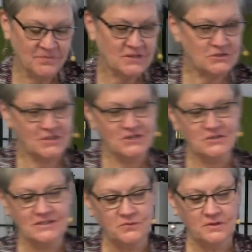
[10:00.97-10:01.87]
So then
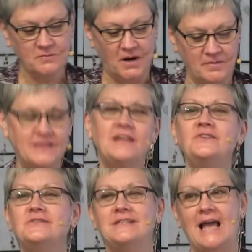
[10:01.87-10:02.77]
you see Weird Barbie, and then
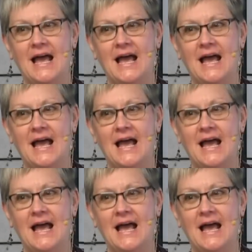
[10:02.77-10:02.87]
you see